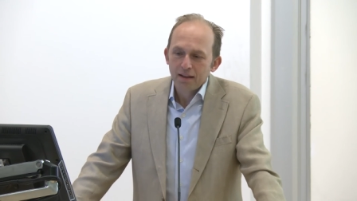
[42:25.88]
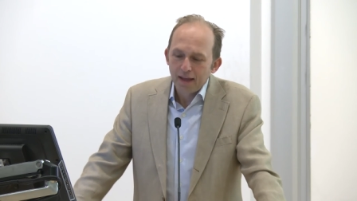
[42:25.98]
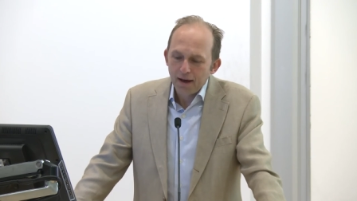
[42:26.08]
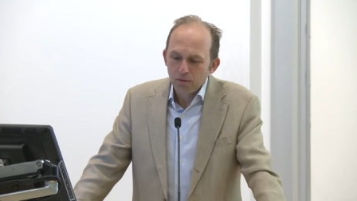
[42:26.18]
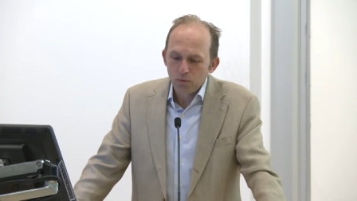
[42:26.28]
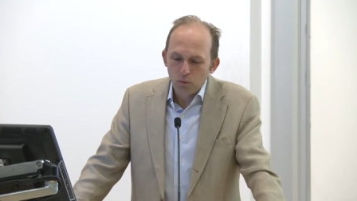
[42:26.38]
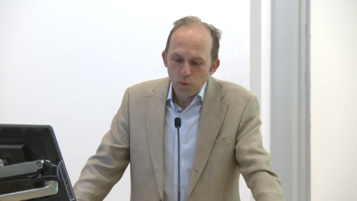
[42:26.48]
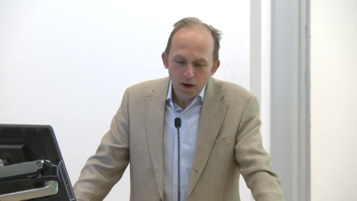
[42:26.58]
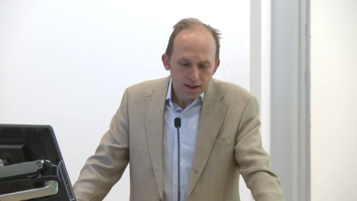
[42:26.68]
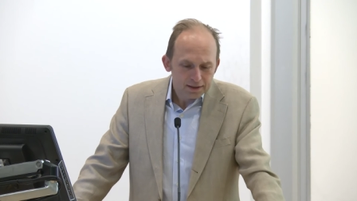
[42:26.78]
that
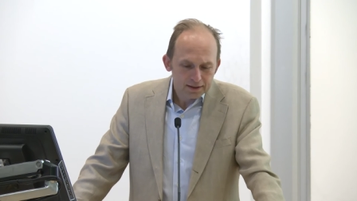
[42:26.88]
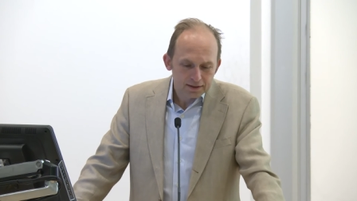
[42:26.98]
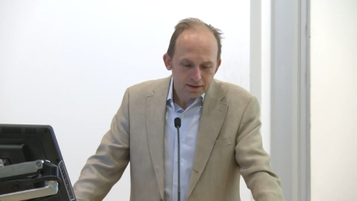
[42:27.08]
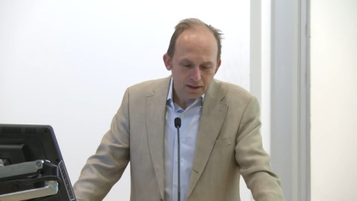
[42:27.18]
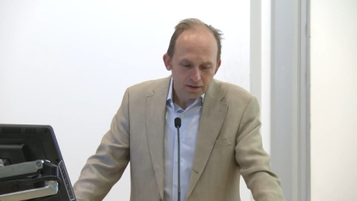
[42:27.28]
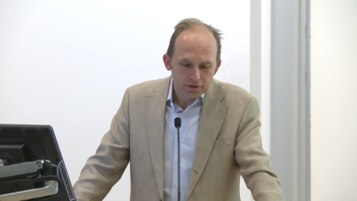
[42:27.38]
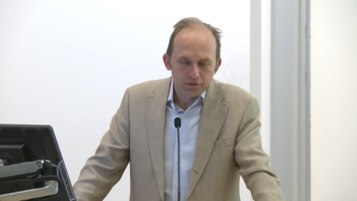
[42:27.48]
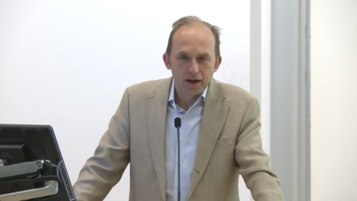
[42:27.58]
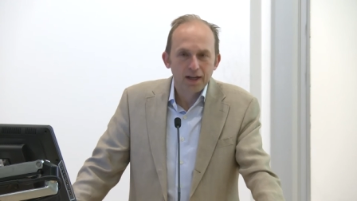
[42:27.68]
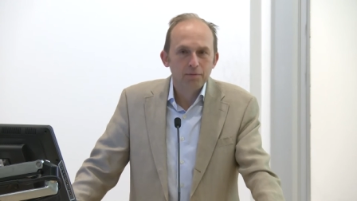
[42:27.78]
was a
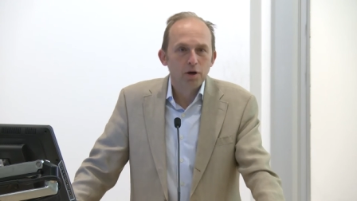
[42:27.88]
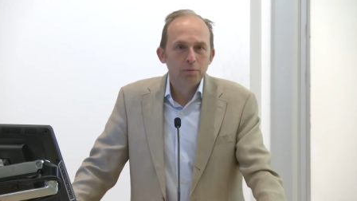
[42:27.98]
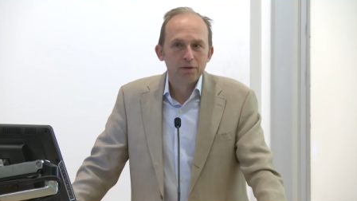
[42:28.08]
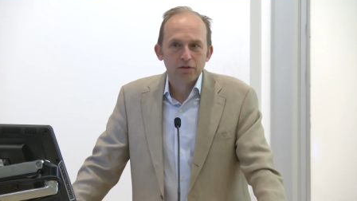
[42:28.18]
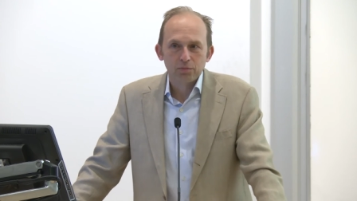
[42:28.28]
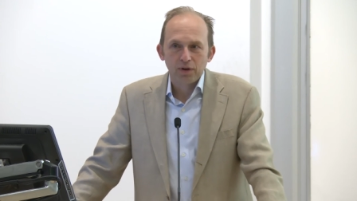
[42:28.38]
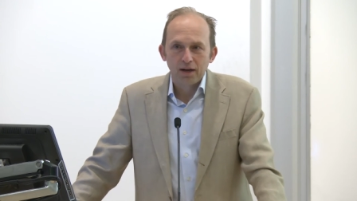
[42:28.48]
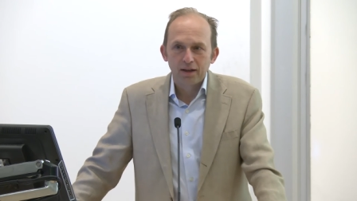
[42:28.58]
defining moment for Brown.